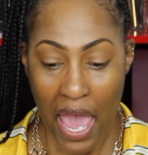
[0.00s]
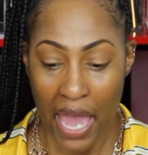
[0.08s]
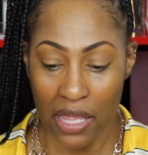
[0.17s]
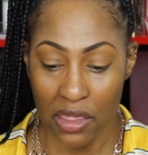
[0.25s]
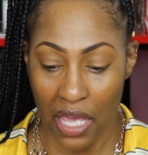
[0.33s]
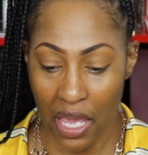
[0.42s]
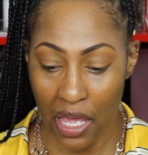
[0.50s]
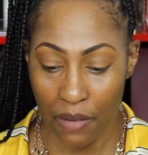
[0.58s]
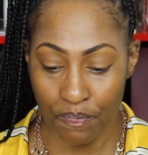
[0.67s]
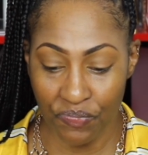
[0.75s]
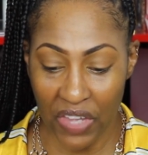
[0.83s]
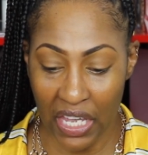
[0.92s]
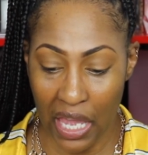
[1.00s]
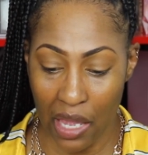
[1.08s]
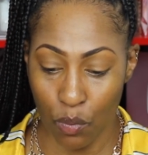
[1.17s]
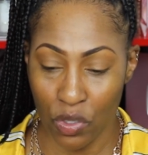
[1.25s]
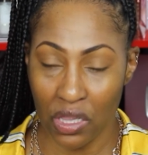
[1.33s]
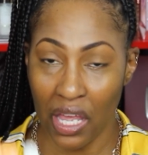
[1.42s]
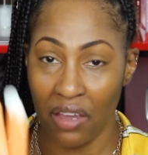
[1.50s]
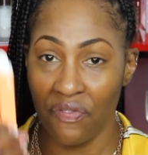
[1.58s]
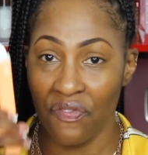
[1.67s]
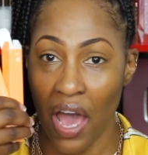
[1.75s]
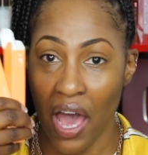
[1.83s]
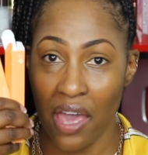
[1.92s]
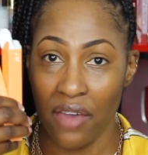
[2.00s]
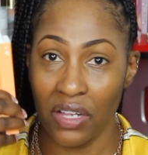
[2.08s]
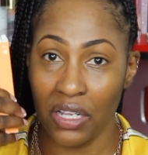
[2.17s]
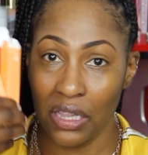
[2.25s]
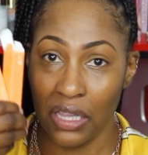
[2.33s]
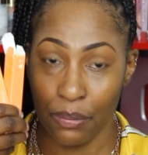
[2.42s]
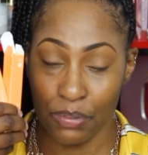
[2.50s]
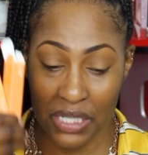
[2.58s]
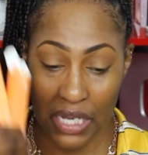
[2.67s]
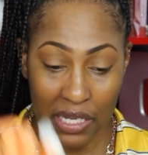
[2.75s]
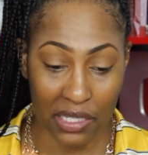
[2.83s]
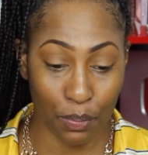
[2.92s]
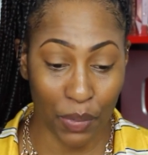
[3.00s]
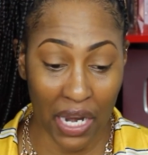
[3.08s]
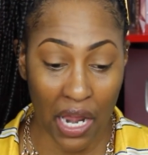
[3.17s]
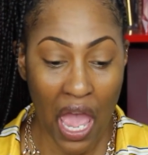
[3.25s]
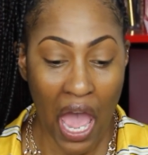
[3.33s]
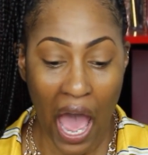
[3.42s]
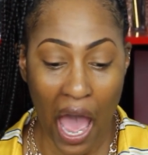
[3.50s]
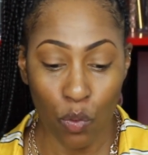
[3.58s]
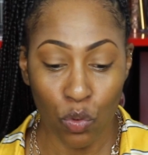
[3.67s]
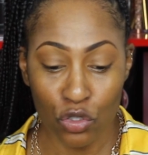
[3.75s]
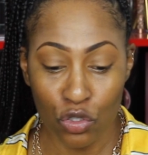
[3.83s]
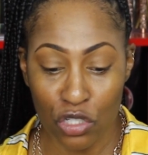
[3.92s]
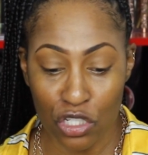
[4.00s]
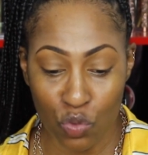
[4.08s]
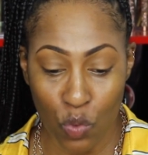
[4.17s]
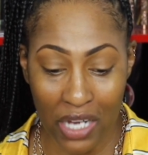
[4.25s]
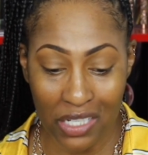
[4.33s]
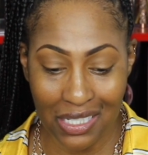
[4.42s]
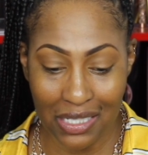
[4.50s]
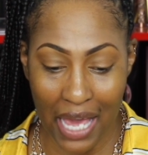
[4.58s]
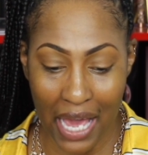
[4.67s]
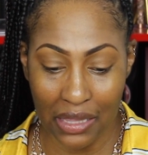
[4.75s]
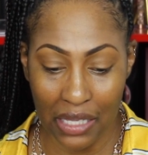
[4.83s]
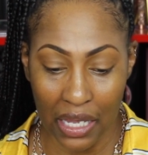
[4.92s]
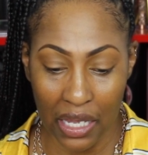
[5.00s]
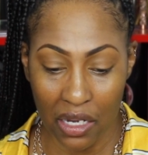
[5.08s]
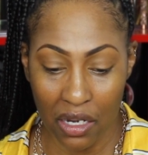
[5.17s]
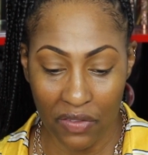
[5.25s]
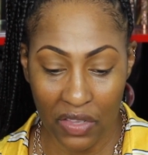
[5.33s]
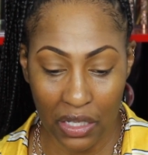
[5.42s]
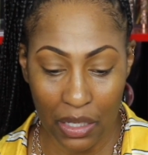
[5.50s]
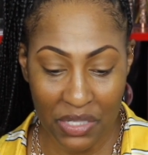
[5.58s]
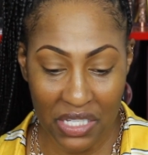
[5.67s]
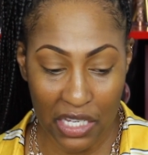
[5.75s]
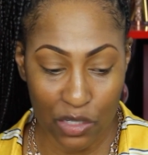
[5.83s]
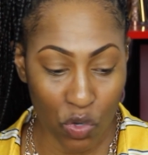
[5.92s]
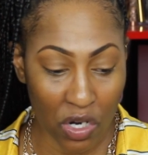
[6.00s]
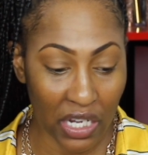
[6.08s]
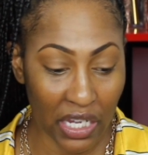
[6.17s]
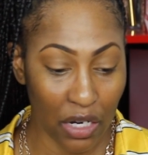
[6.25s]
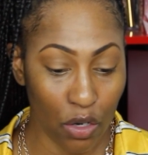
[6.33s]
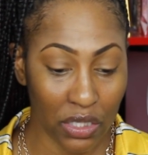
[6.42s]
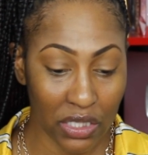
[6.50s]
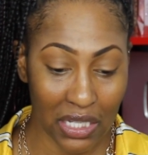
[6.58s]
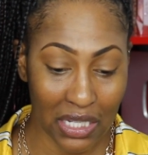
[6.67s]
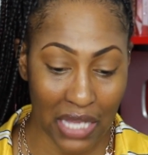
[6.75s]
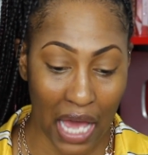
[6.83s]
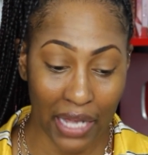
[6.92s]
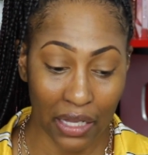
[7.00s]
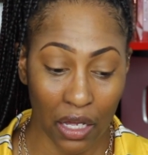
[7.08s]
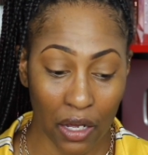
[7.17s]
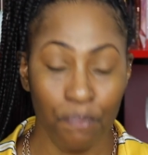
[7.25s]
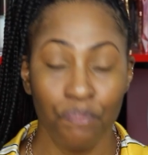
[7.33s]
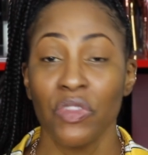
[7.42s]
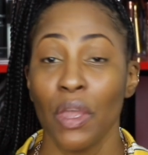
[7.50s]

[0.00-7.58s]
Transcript: And then they came with like five lipsticks. But I will do the swatches at the end of the lipsticks. We're going to get onto this eye look.